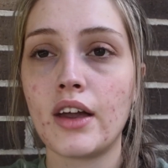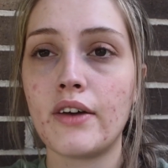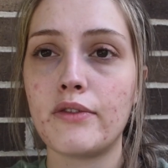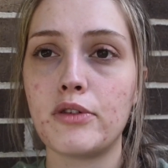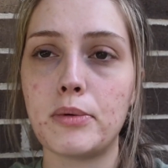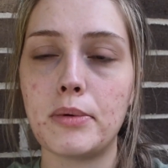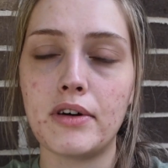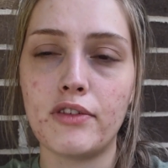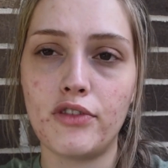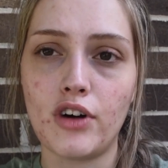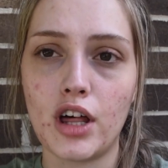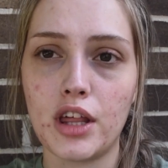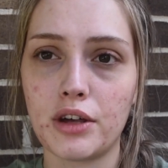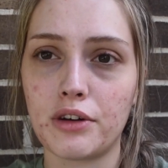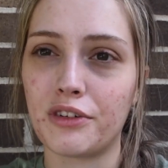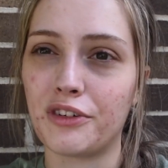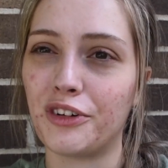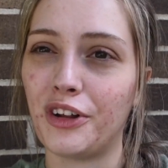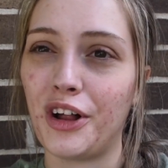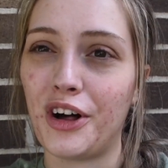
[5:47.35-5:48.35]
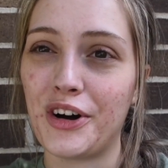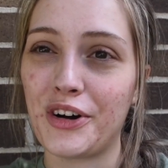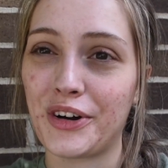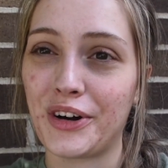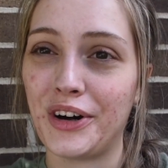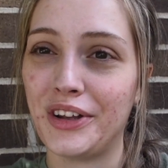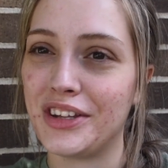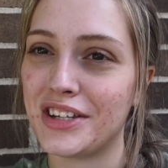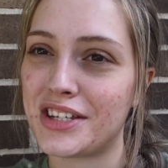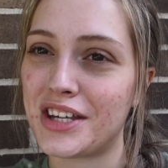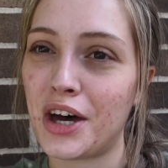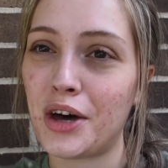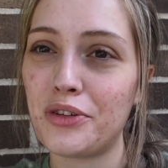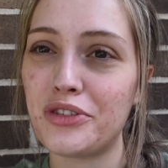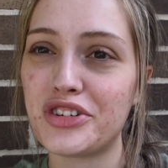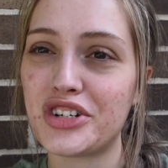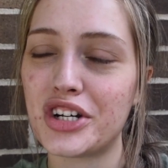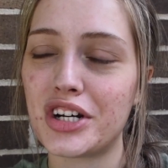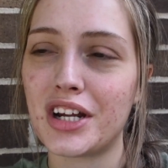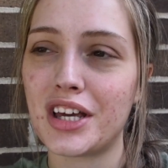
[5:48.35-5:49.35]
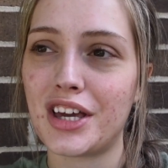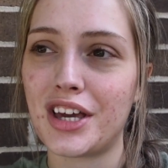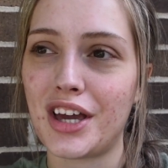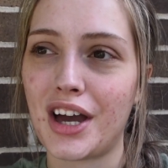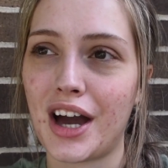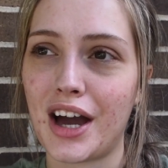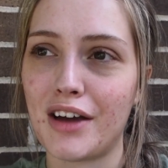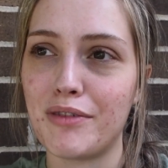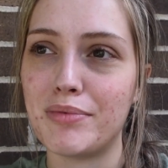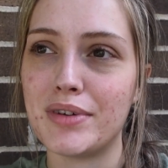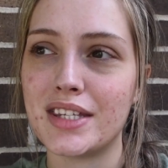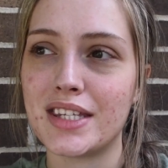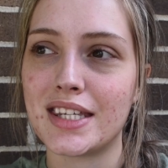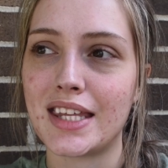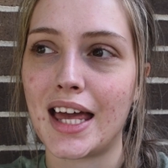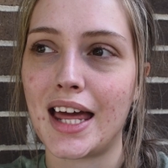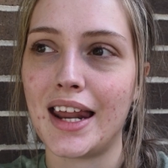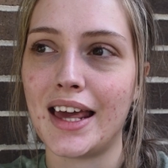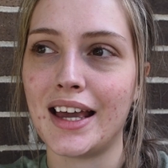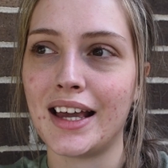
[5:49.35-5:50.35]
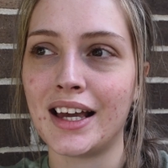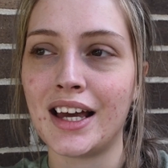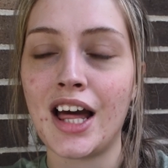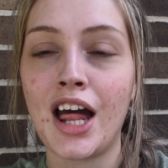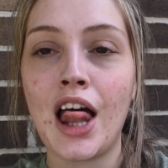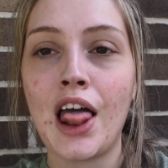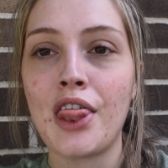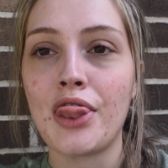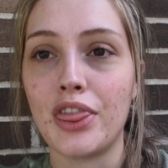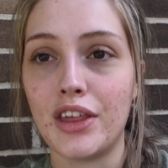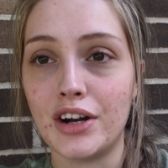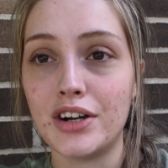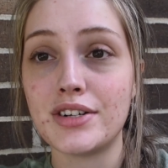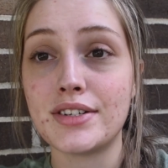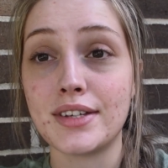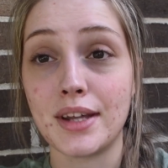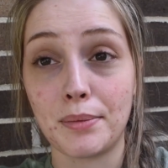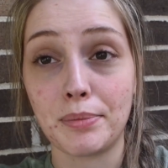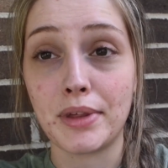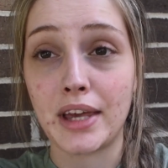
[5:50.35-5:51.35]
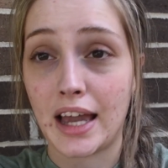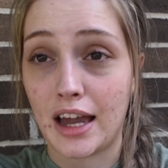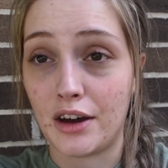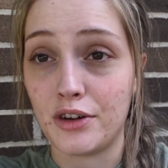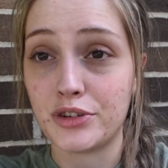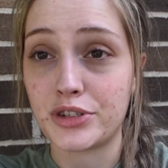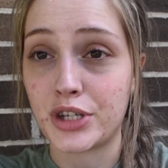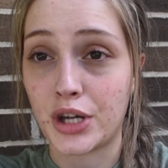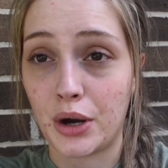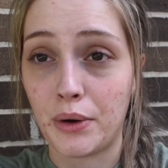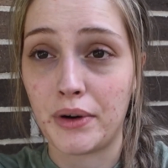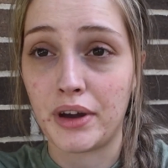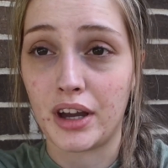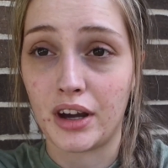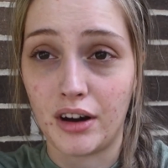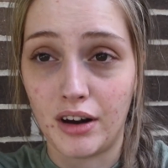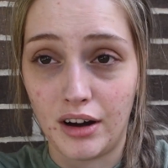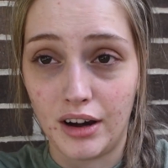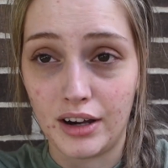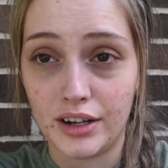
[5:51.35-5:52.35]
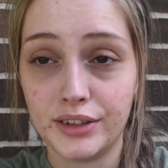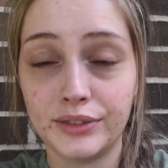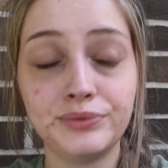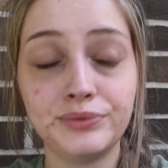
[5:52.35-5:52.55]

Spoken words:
if you've been following along on this health journey, I've been stating there's something else going on.